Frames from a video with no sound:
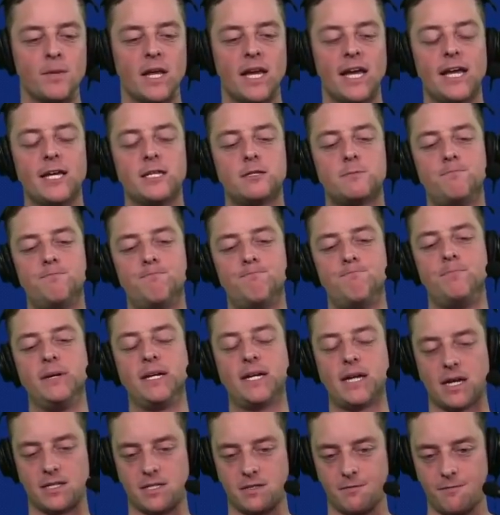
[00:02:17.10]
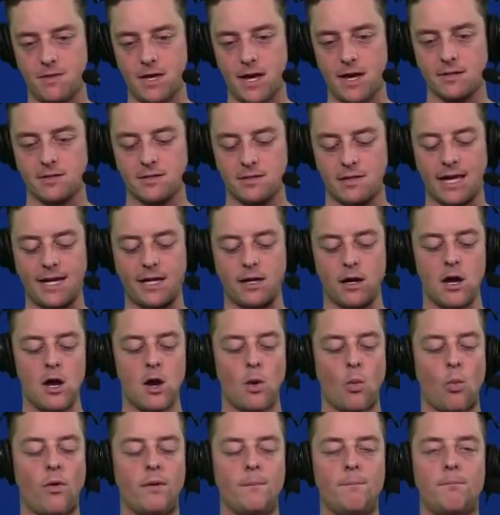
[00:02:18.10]
is because of this. Like
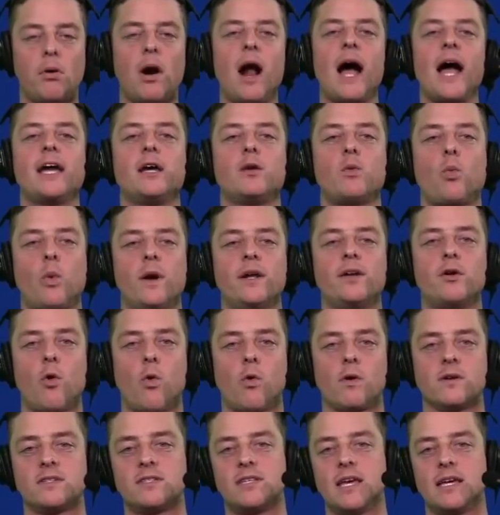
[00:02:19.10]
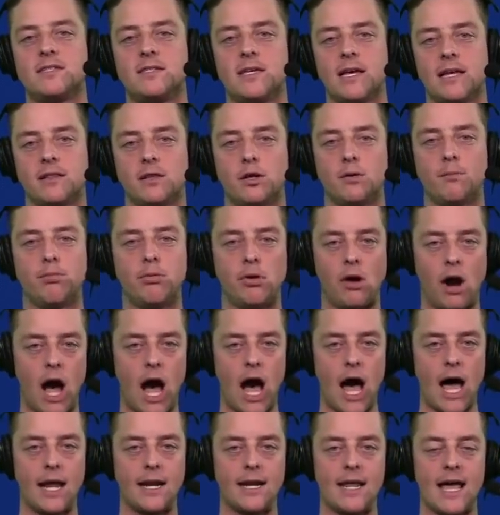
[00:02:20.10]
when Brian Windhorst says that
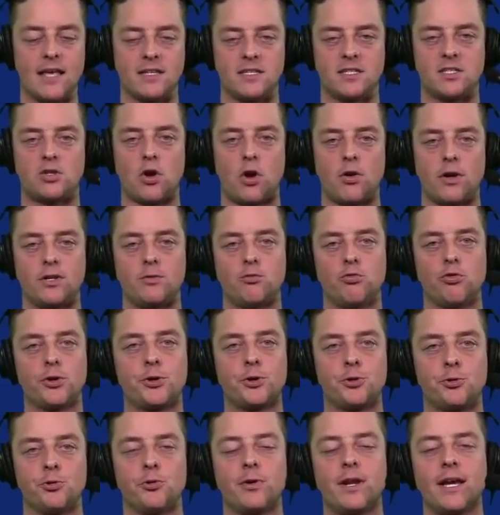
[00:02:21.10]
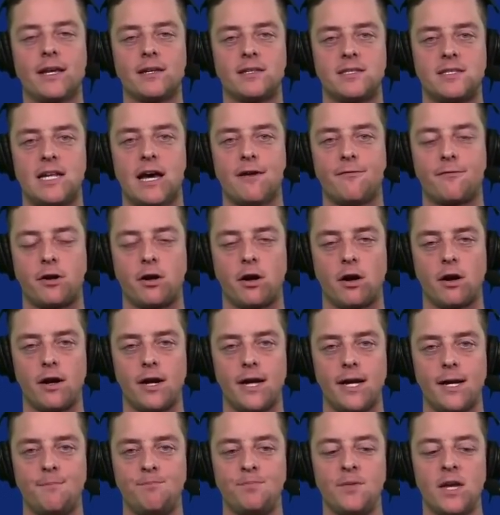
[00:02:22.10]
LeBron has started recruiting Steph
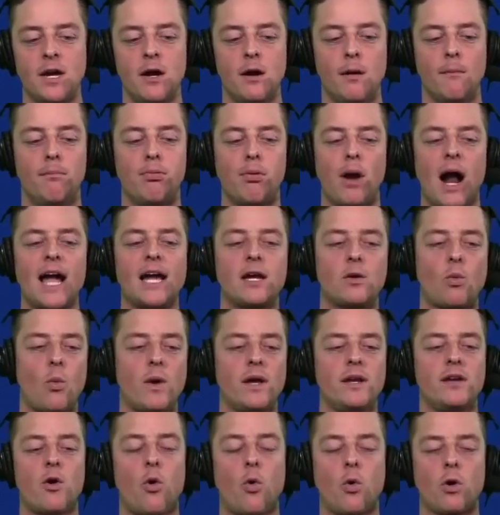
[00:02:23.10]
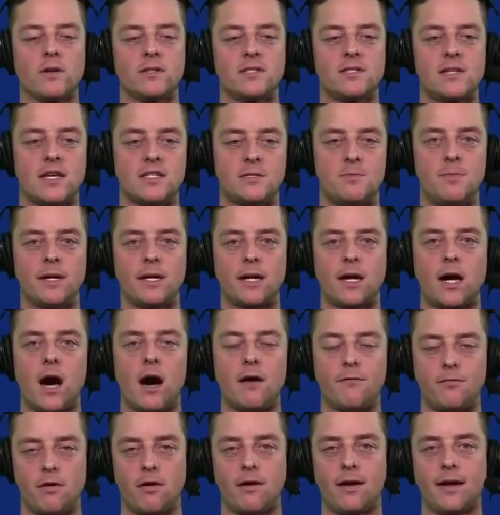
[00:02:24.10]
Curry, Brian Windhorst has been
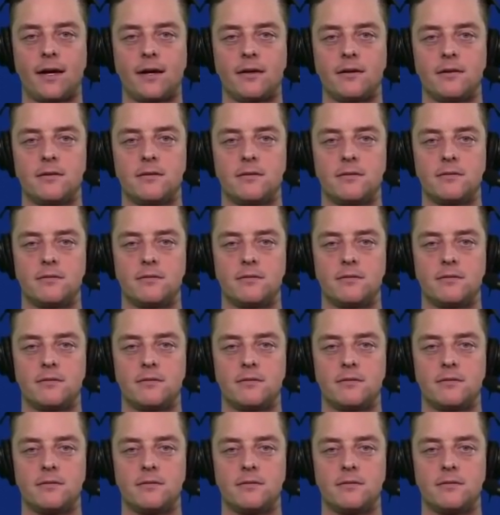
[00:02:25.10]
covering